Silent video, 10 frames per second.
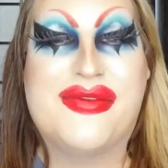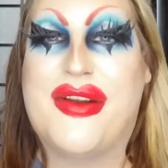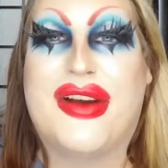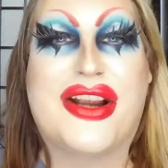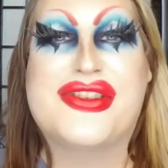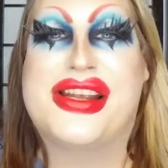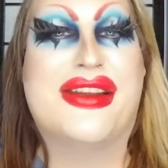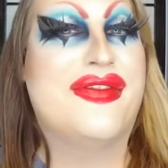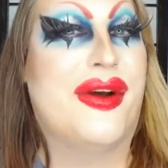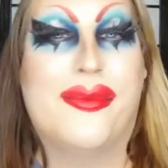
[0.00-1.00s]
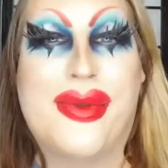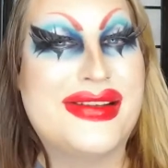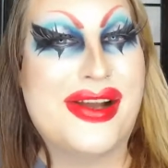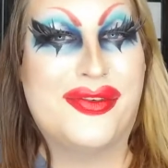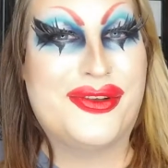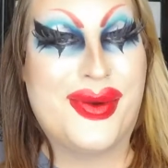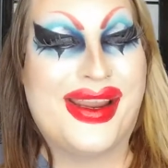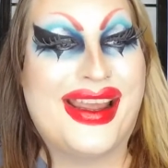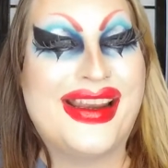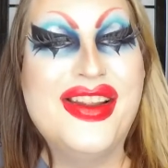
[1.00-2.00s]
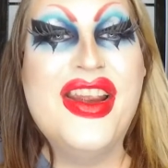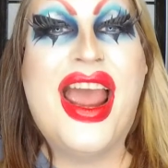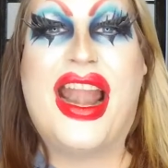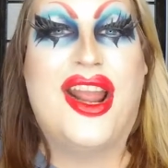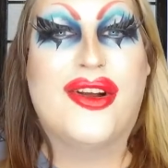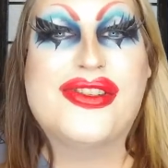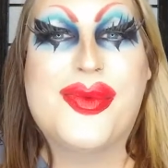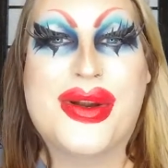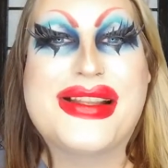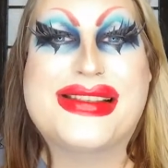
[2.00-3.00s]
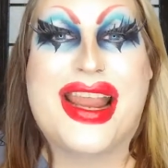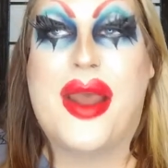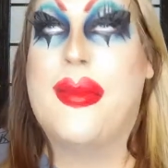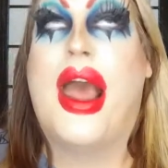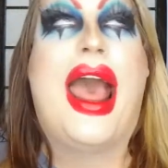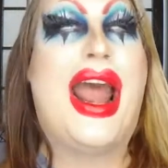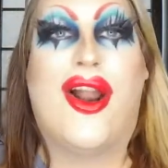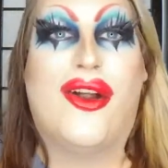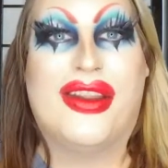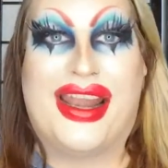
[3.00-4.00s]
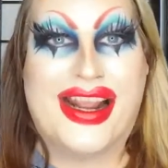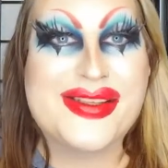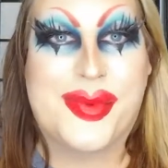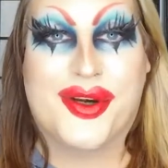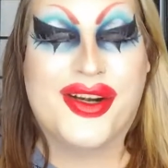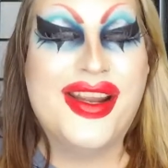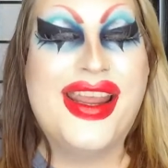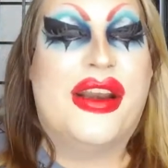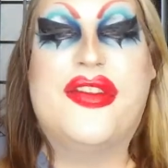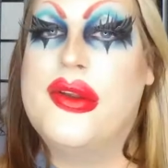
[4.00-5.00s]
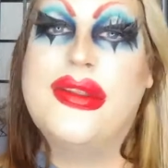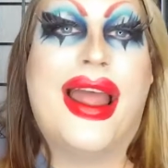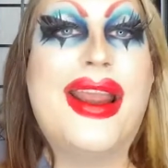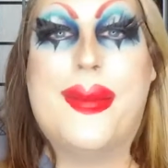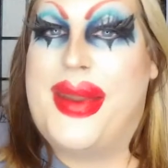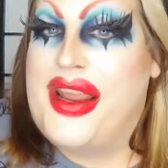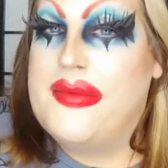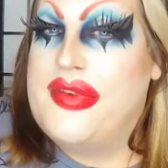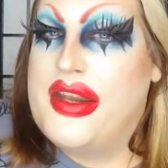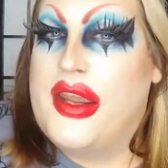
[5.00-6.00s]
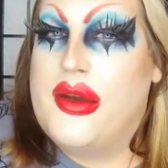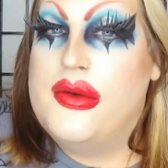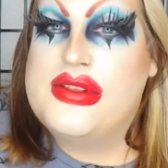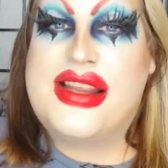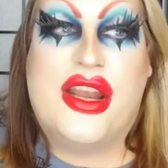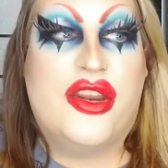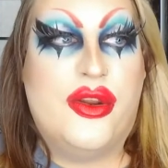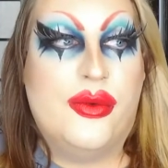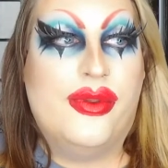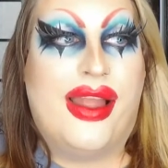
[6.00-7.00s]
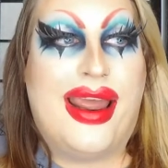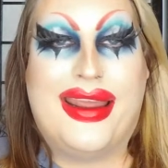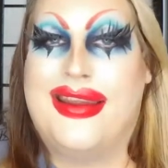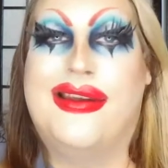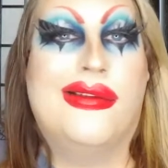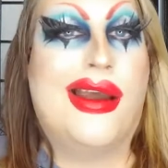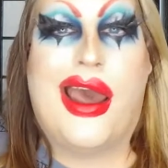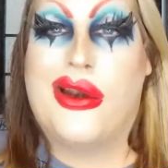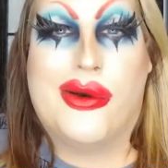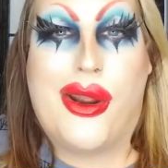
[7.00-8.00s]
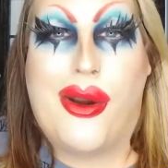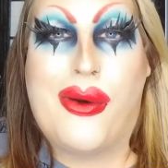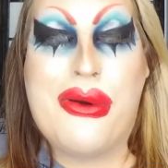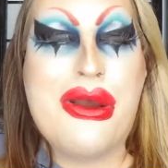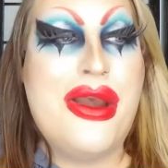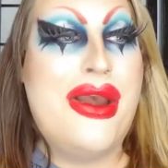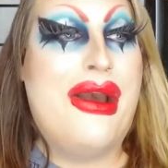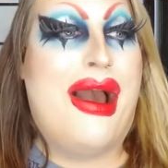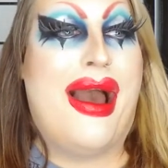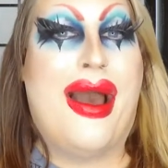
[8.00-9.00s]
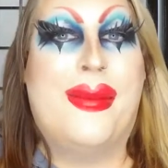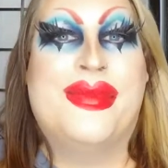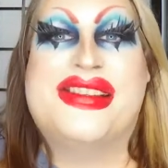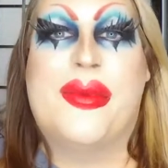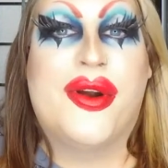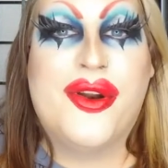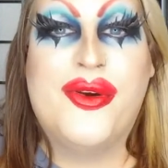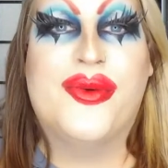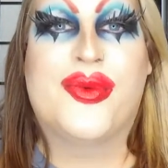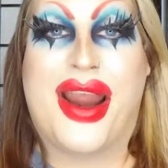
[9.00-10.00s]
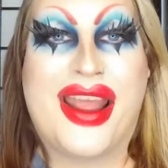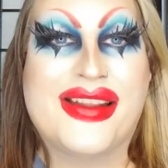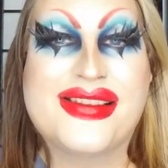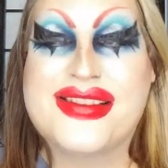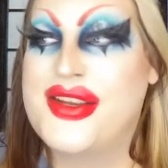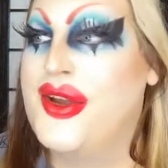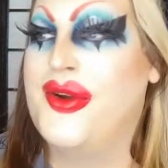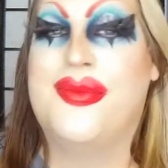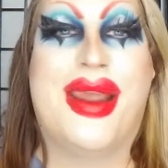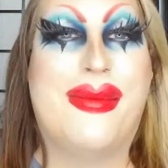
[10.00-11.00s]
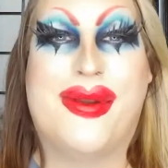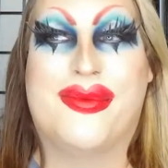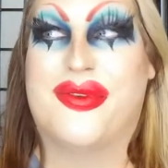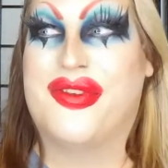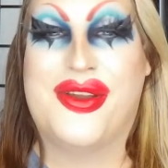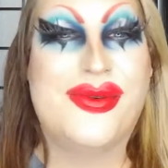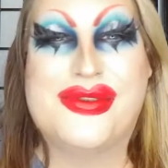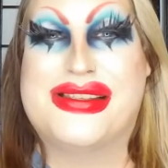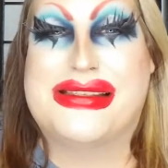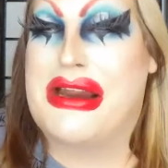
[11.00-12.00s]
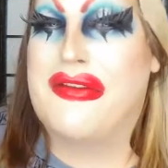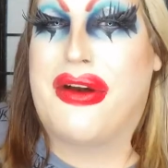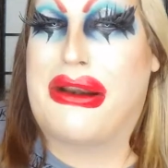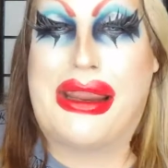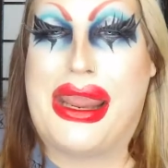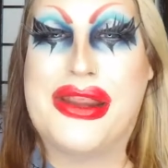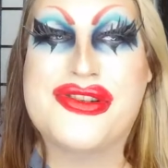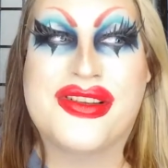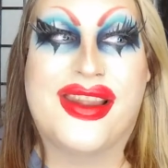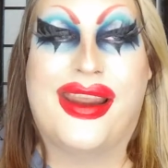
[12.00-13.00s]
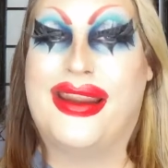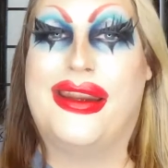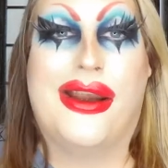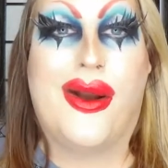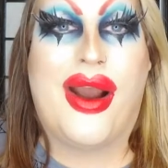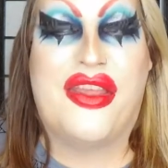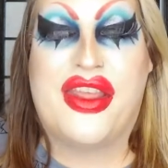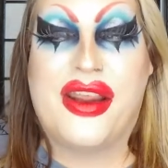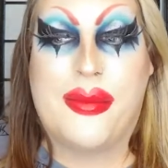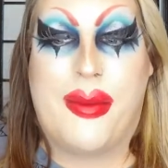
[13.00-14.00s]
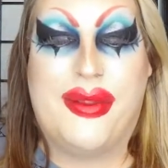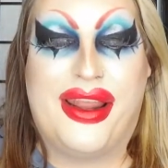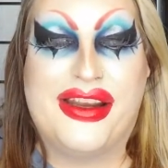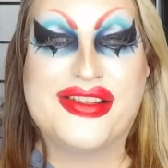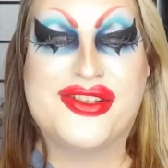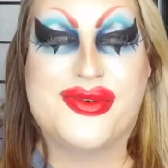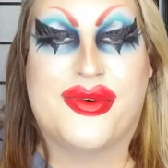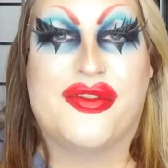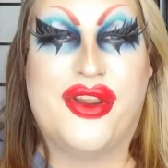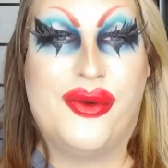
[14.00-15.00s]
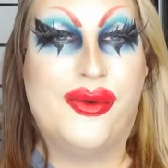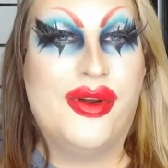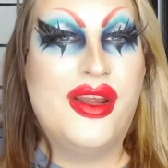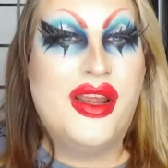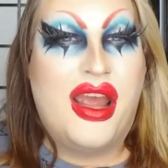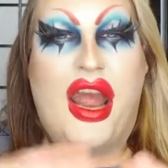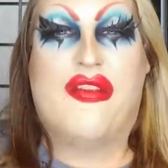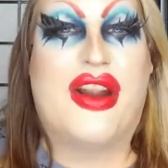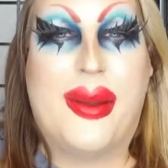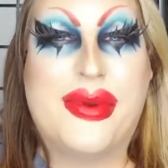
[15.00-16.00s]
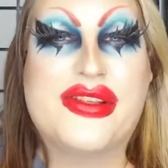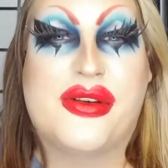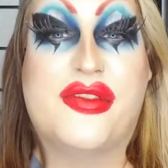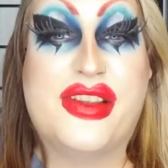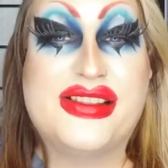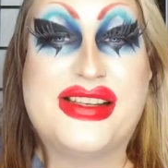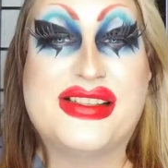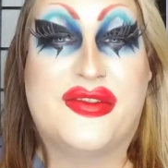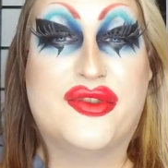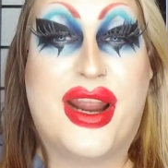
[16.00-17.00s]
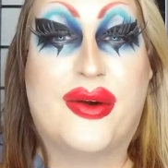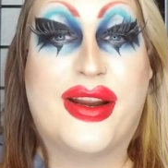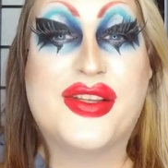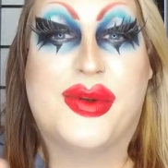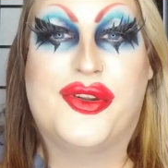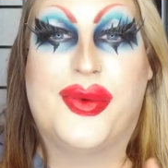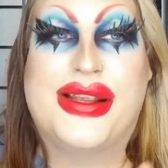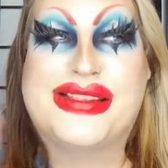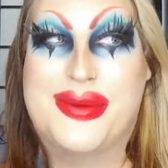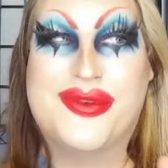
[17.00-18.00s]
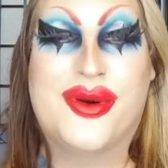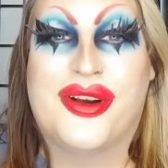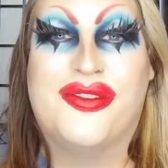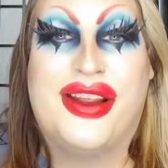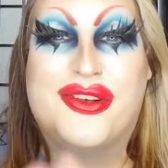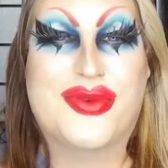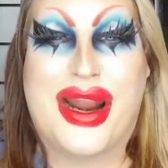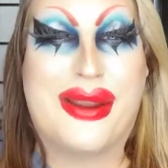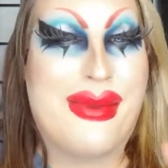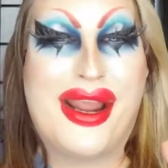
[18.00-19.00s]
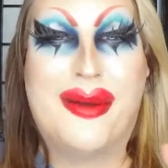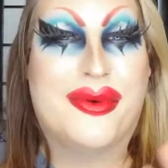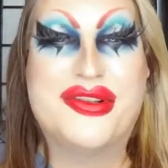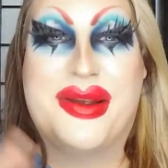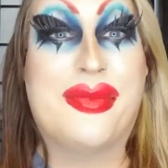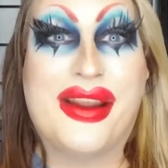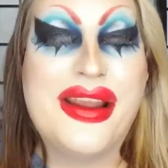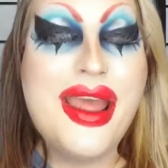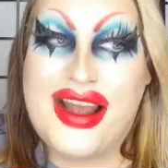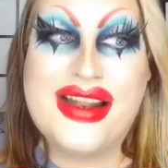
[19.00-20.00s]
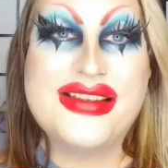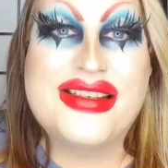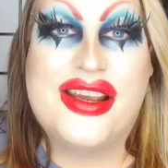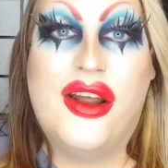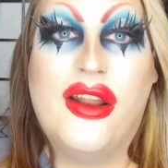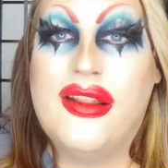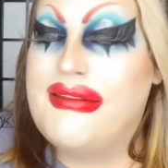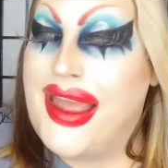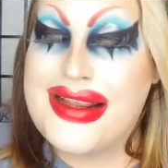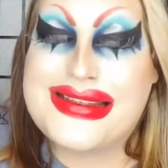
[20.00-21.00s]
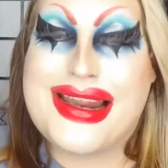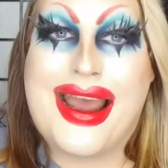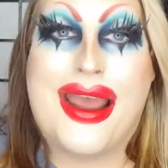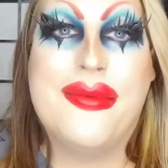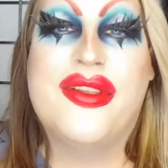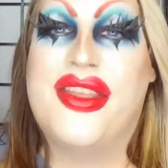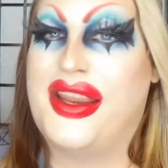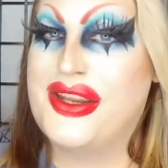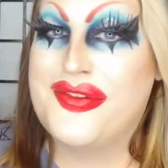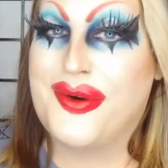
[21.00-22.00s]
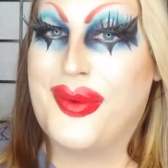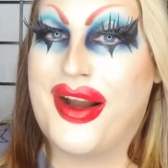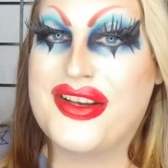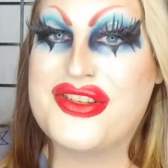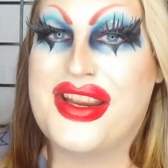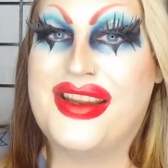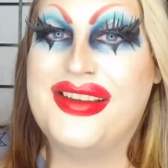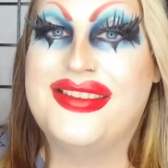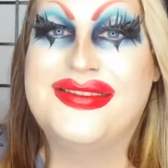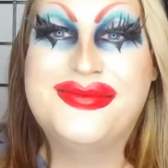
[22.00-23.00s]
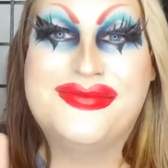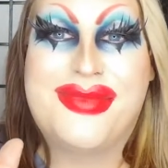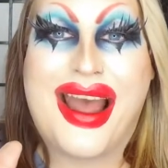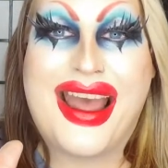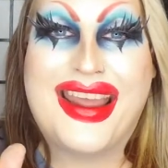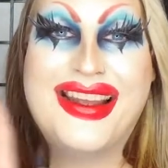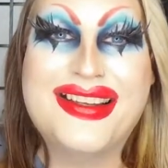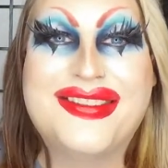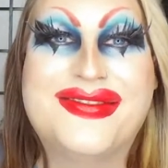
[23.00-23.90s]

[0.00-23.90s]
I've never actually like filmed myself doing it. And I also wouldn't say I'm at all an expert. But if you like makeup videos and you like, I don't know, someone who rants, who maybe reviews stuff on occasion, like, you know, I think my plan is to review every episode of this season of Drag Race while doing some sort of like drag makeup or something. Until next time, thank you for watching. Bye.